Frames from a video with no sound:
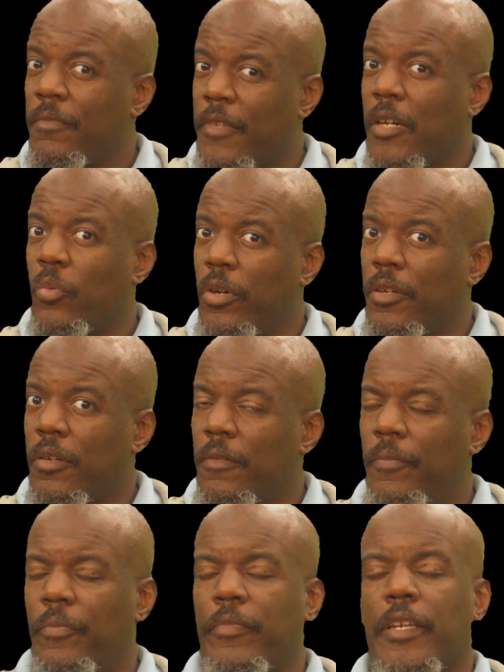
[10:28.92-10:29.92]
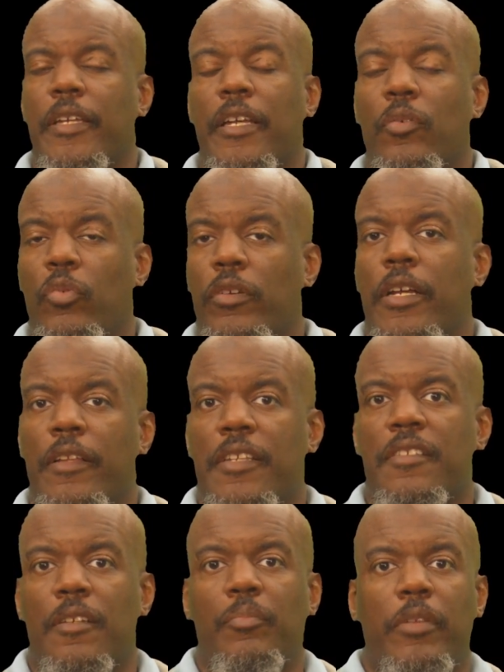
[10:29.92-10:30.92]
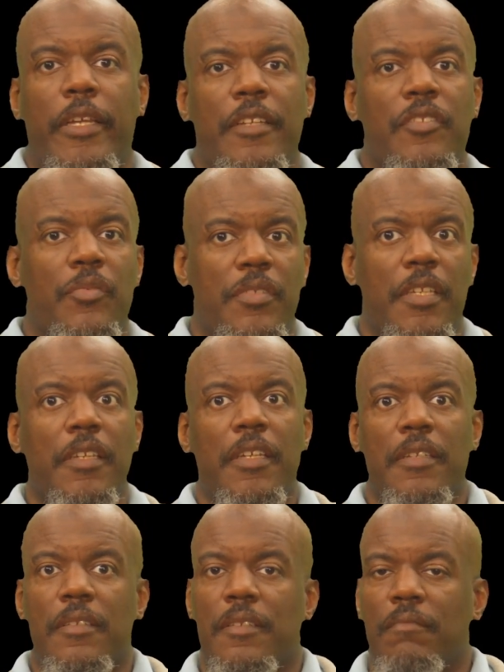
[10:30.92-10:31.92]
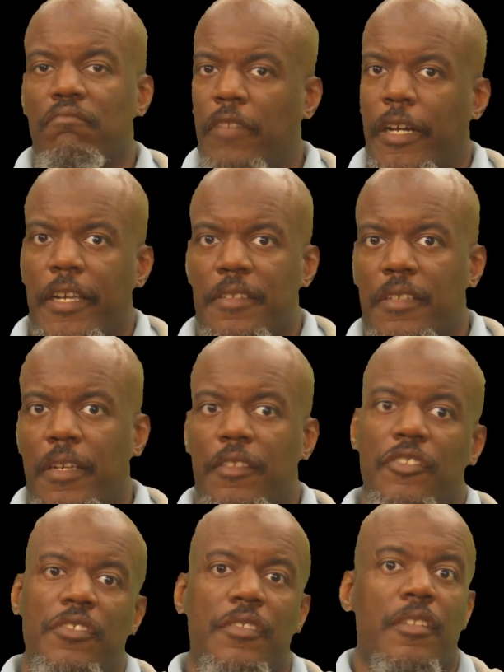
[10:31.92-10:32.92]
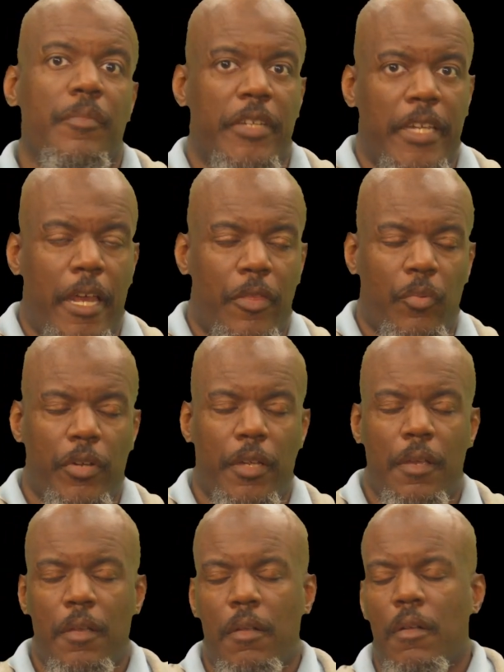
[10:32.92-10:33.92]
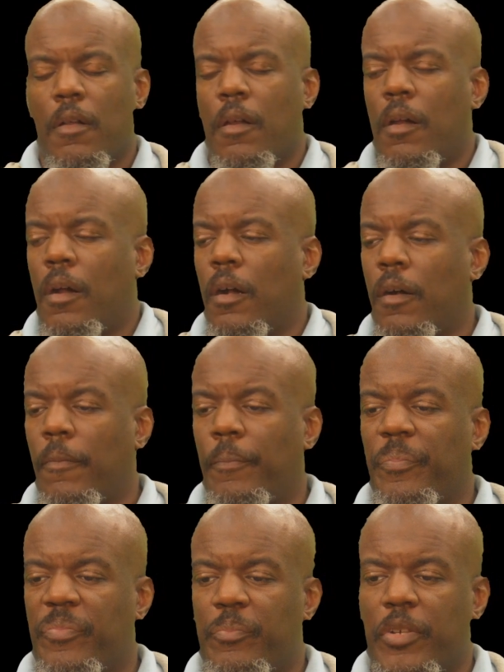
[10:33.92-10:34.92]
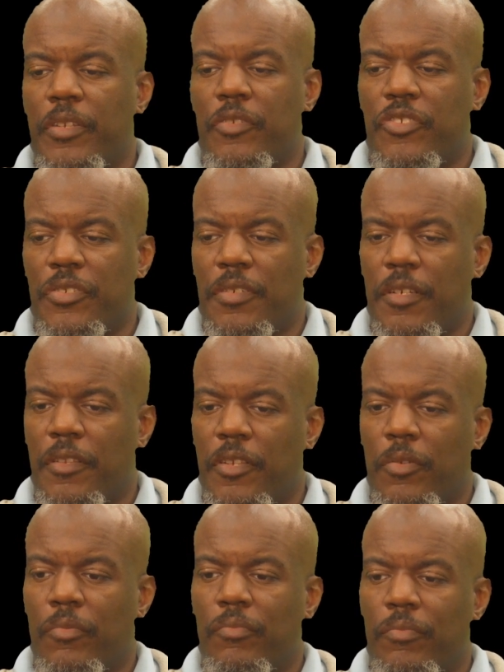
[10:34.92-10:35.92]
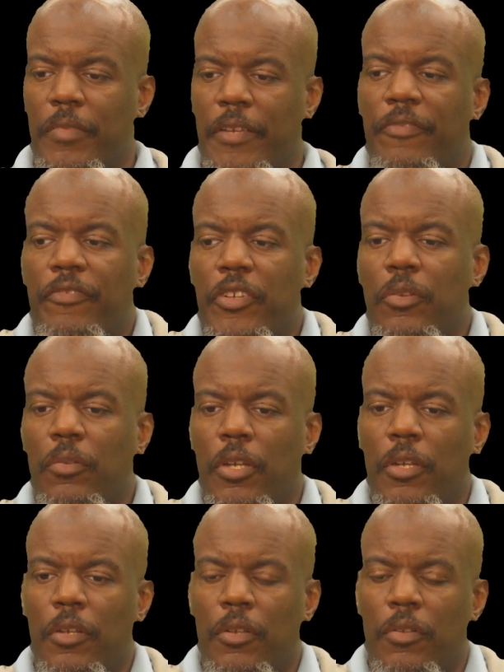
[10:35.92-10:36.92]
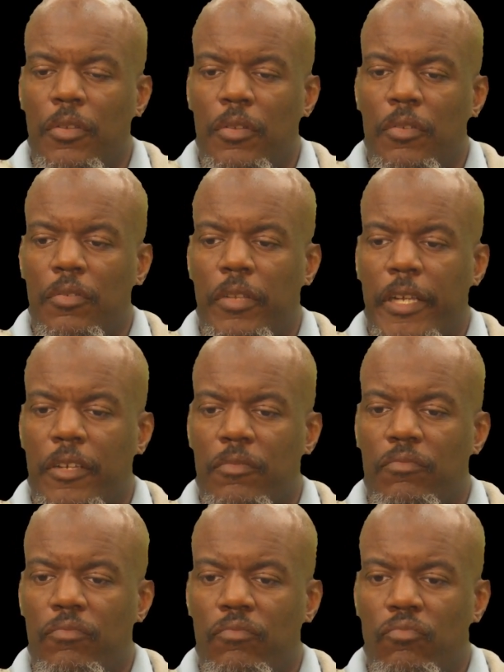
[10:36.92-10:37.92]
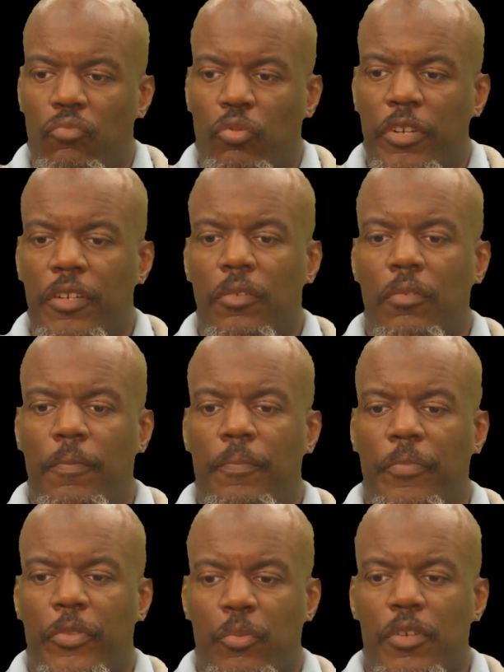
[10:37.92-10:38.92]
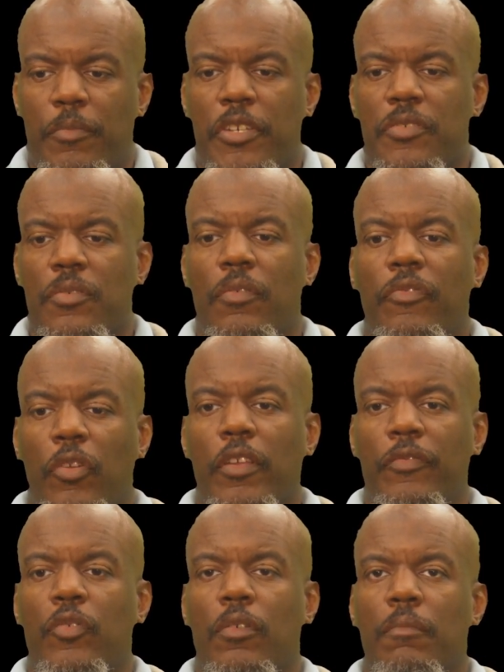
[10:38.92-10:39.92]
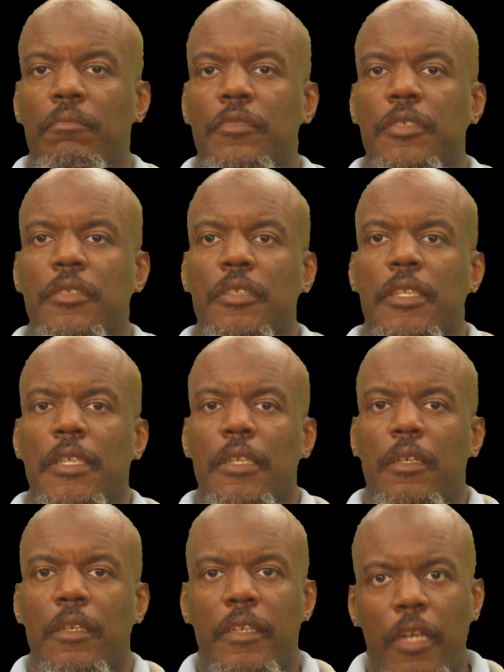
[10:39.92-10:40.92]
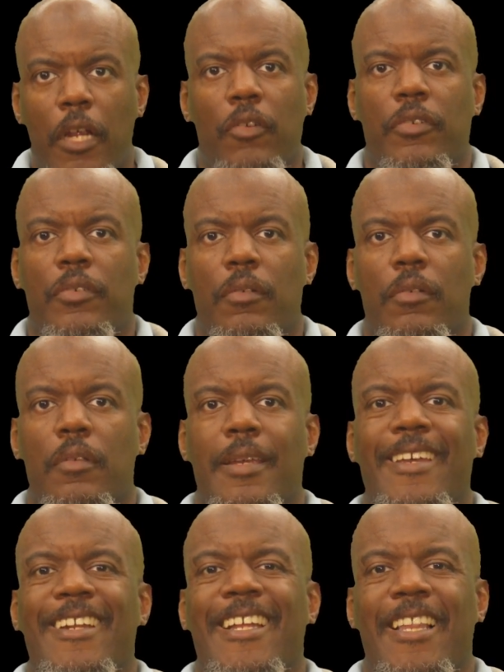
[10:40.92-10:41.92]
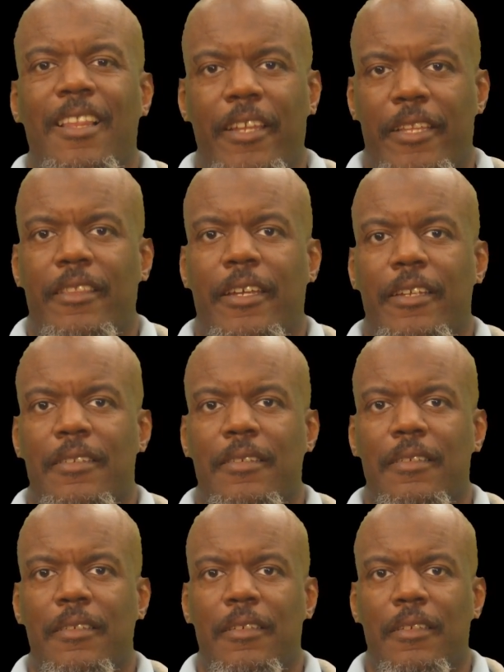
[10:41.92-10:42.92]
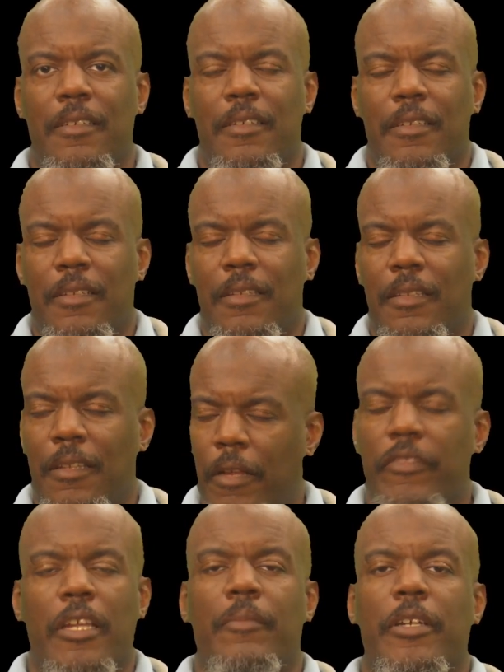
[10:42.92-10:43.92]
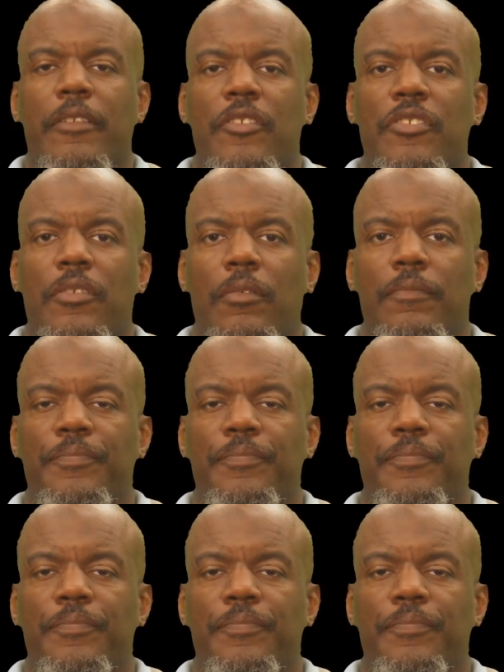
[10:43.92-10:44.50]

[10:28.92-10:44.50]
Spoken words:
gotta wonder, and kind of wonder how that's gonna play into Cindy's ISA that she's gonna be gathering. But they feel like real, three-dimensional, fully formed characters, and I like that. Love that about this show.